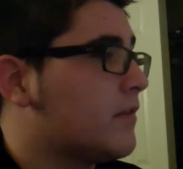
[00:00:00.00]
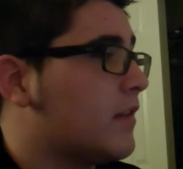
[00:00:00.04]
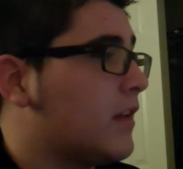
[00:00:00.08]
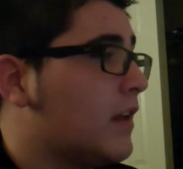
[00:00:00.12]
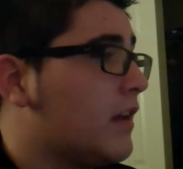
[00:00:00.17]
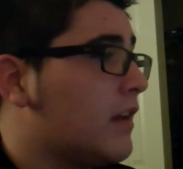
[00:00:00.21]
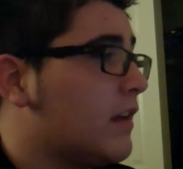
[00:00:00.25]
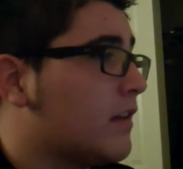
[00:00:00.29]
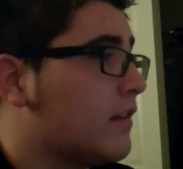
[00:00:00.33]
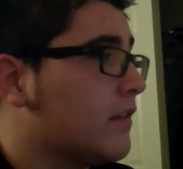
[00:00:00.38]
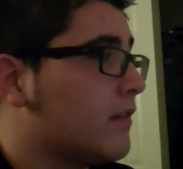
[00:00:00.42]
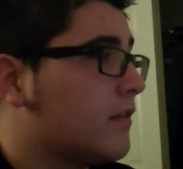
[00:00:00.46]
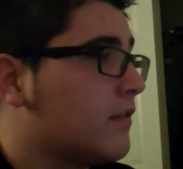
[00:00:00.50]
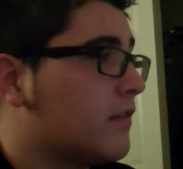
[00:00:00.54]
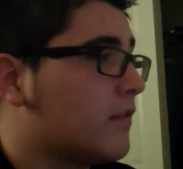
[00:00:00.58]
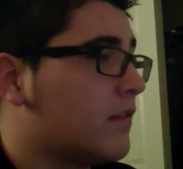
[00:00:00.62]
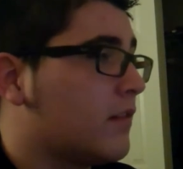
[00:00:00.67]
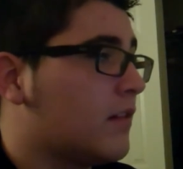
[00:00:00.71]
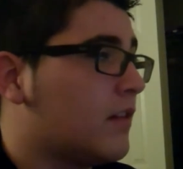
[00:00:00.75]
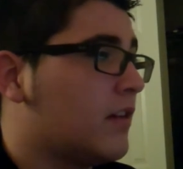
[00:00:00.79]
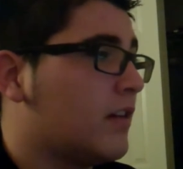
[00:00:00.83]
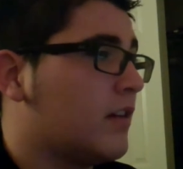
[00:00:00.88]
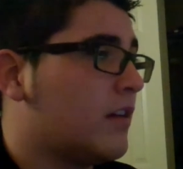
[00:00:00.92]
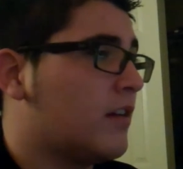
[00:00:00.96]
yeah,
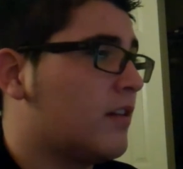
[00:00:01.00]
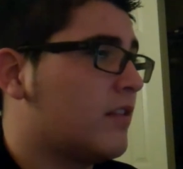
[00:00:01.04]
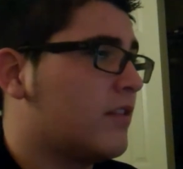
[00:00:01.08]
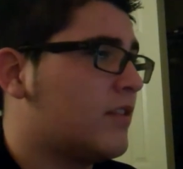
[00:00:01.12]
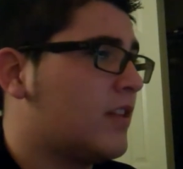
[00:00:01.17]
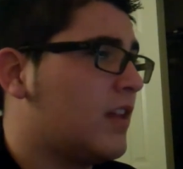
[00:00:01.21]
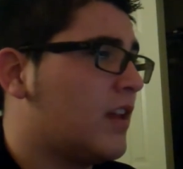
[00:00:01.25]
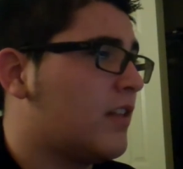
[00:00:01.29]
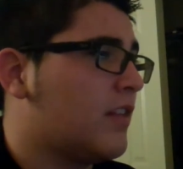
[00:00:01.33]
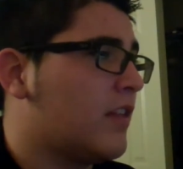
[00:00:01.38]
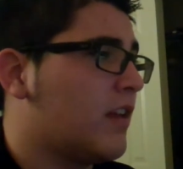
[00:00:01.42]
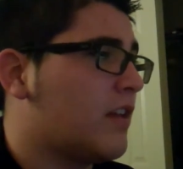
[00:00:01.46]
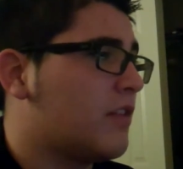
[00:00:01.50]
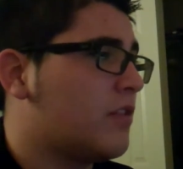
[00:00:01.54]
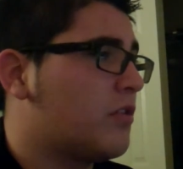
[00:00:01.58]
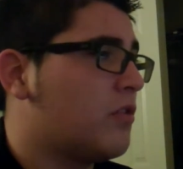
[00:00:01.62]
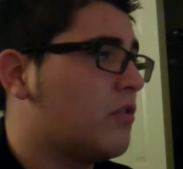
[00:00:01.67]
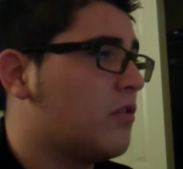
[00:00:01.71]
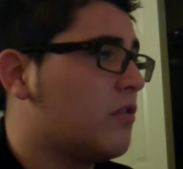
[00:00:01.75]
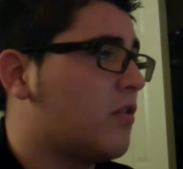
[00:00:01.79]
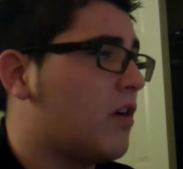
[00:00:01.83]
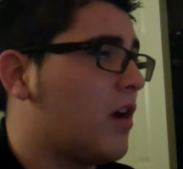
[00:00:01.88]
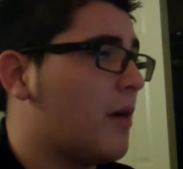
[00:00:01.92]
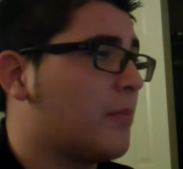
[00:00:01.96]
saying that
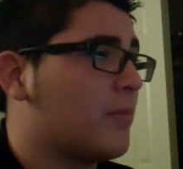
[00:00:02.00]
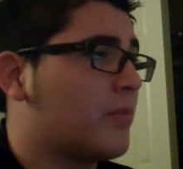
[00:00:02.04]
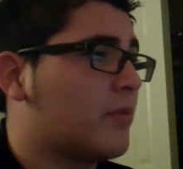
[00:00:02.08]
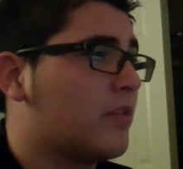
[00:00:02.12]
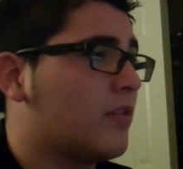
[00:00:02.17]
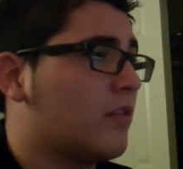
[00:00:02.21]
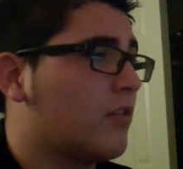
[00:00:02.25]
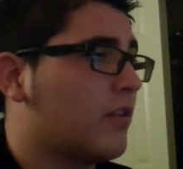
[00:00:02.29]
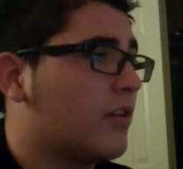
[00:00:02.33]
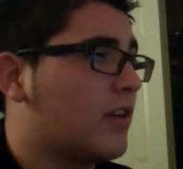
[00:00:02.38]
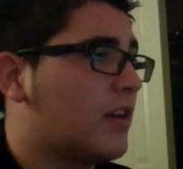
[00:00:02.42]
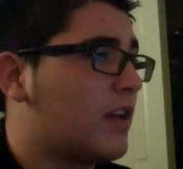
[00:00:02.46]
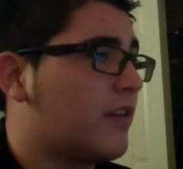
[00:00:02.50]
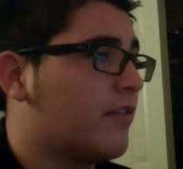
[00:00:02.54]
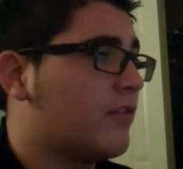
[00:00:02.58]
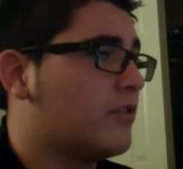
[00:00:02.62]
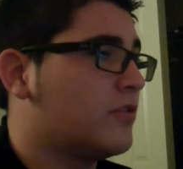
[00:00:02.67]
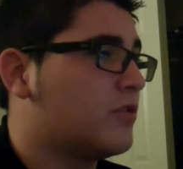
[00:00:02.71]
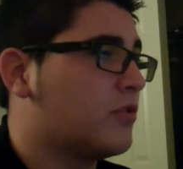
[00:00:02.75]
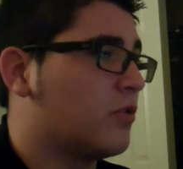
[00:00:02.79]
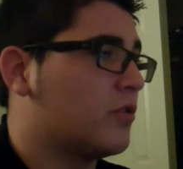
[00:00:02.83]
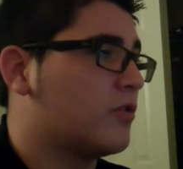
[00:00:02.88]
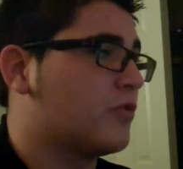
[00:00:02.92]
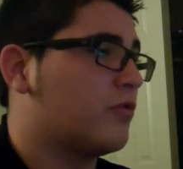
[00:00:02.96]
though, I'm still going to give it
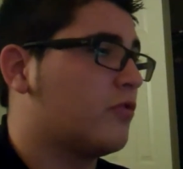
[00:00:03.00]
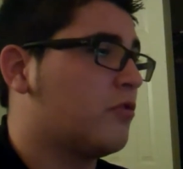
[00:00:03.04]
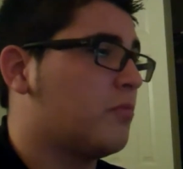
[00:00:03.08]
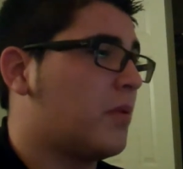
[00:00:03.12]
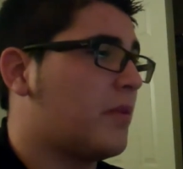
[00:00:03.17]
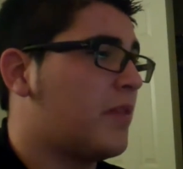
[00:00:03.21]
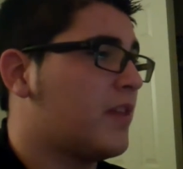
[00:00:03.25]
to George Roop.